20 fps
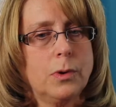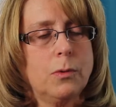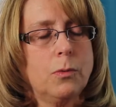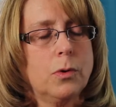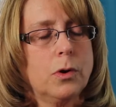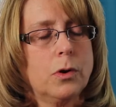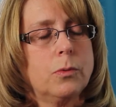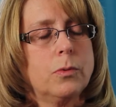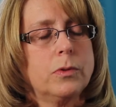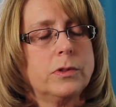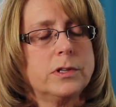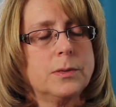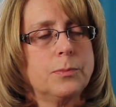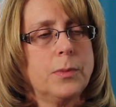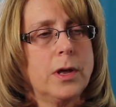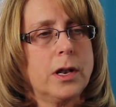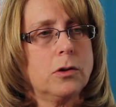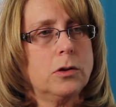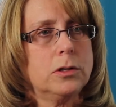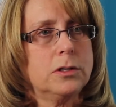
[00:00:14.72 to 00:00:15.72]
work with
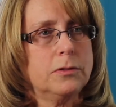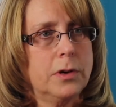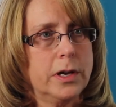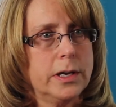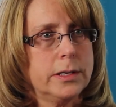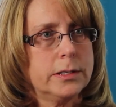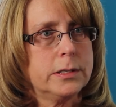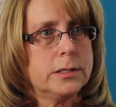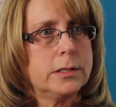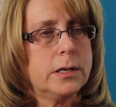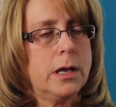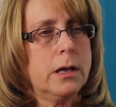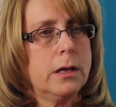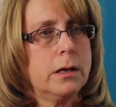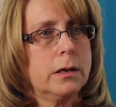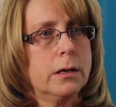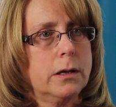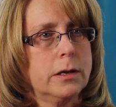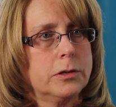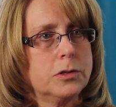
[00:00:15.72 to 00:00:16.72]
some medical device
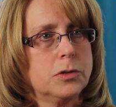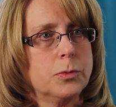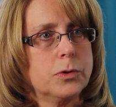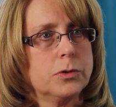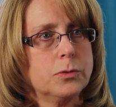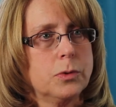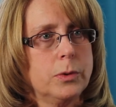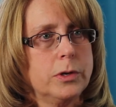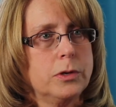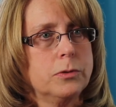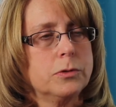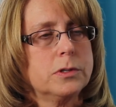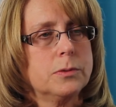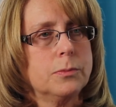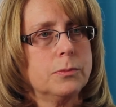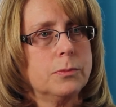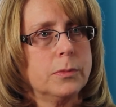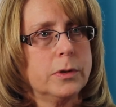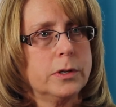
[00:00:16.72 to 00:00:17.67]
customers where we do some